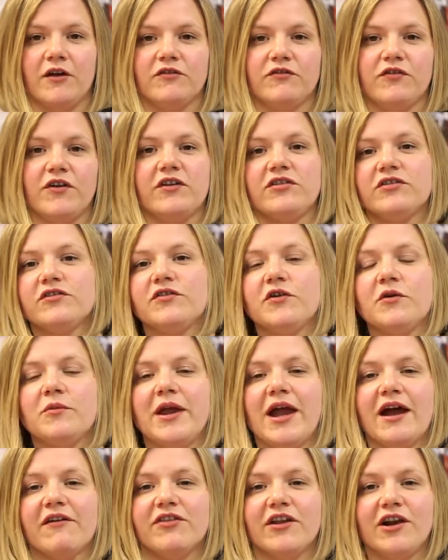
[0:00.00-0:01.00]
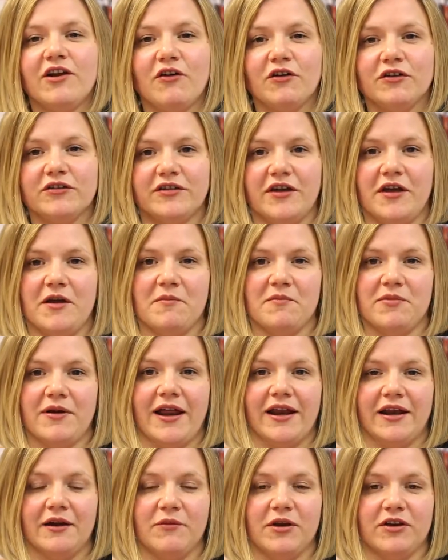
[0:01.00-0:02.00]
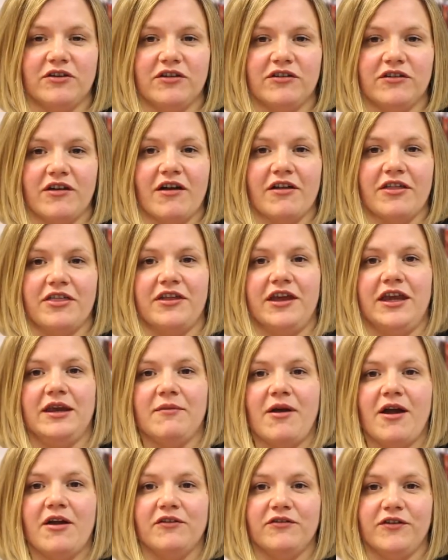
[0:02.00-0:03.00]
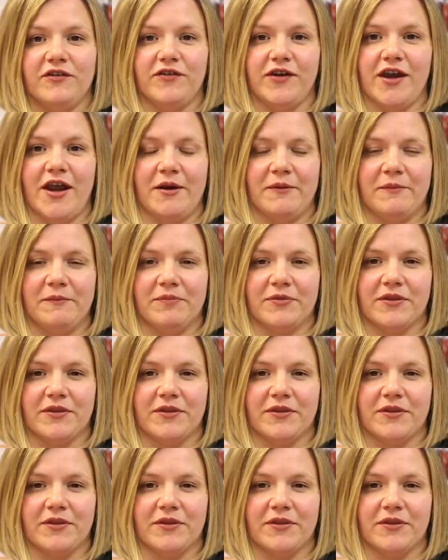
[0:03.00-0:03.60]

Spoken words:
First of all, we have the long-term planning, which is our theme overview.